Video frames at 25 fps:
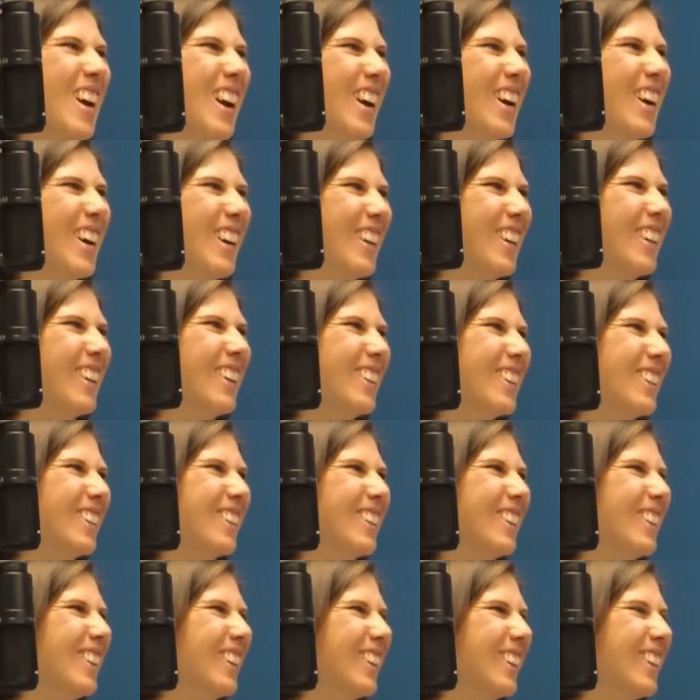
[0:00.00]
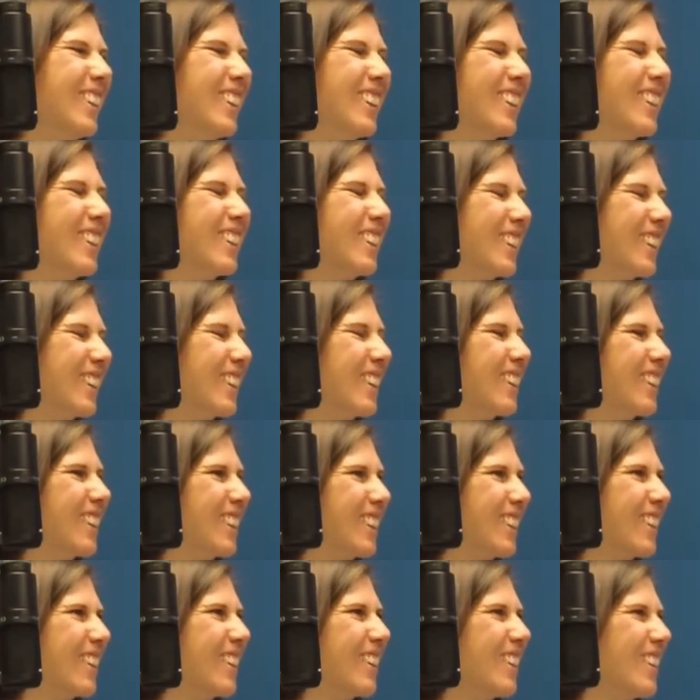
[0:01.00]

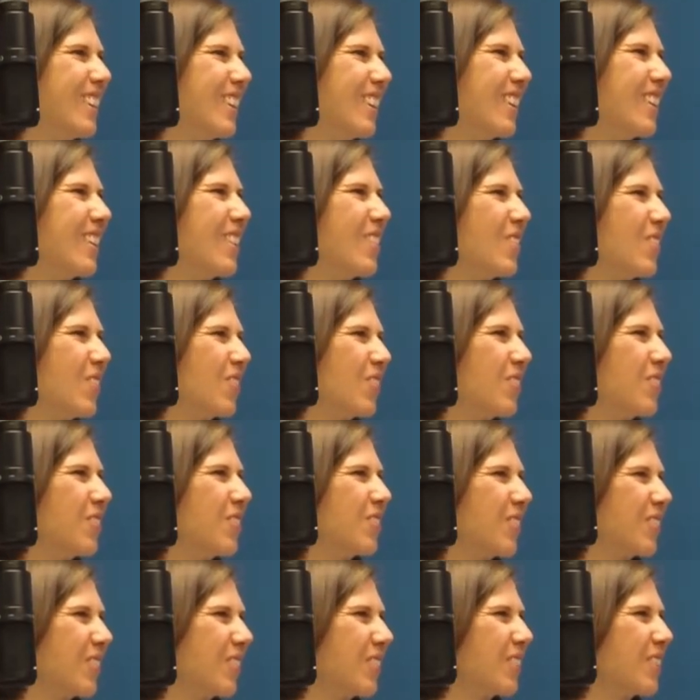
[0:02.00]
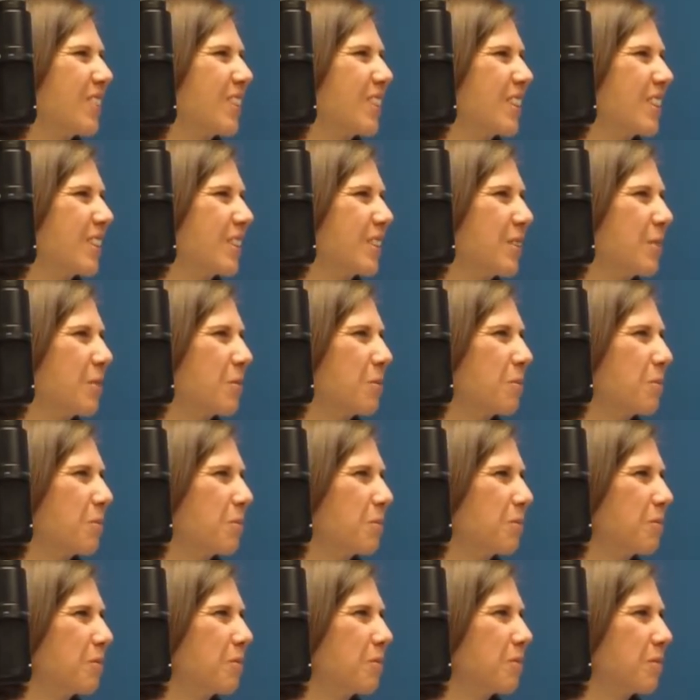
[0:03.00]

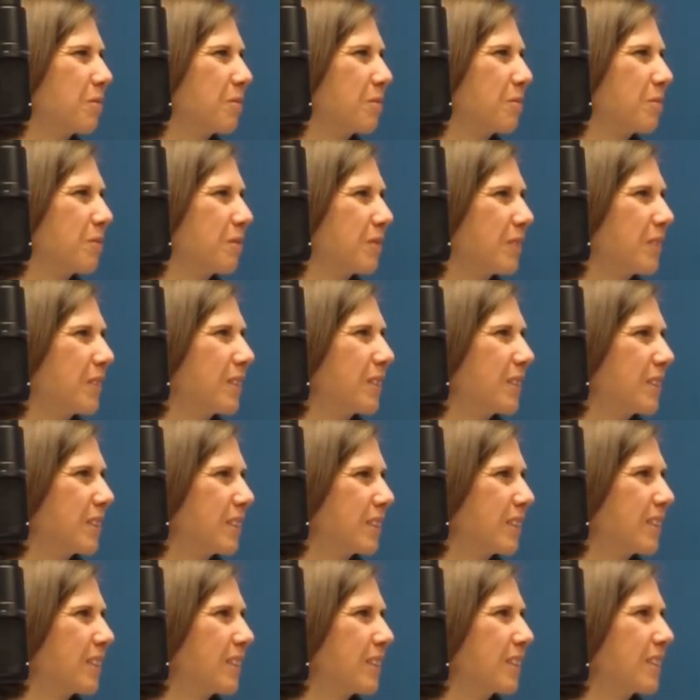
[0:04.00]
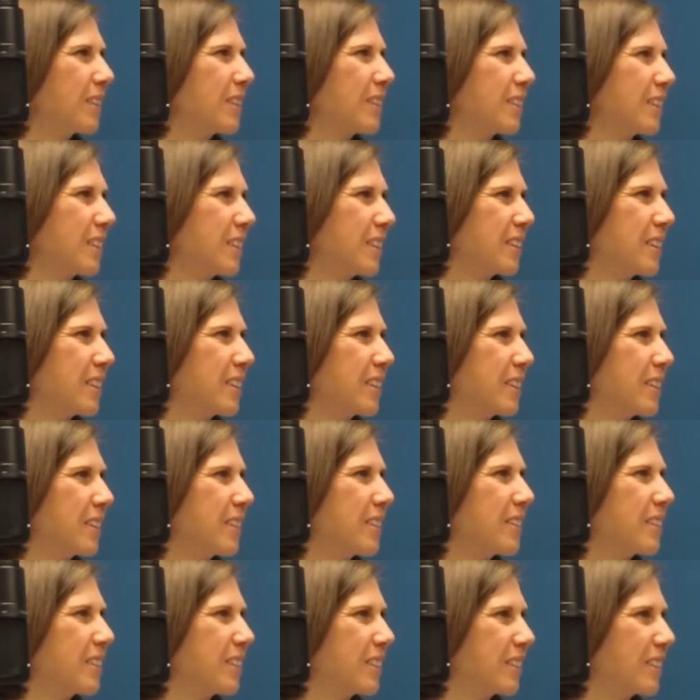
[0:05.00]

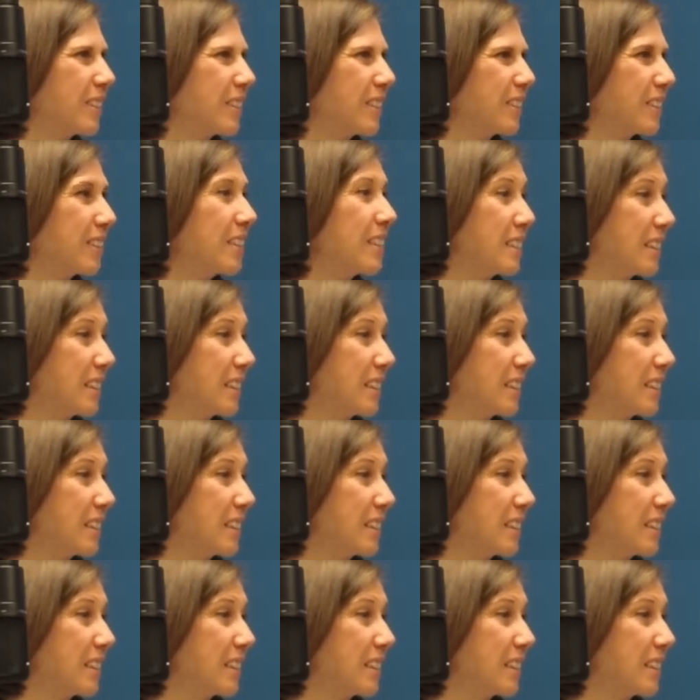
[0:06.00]
(not speaking)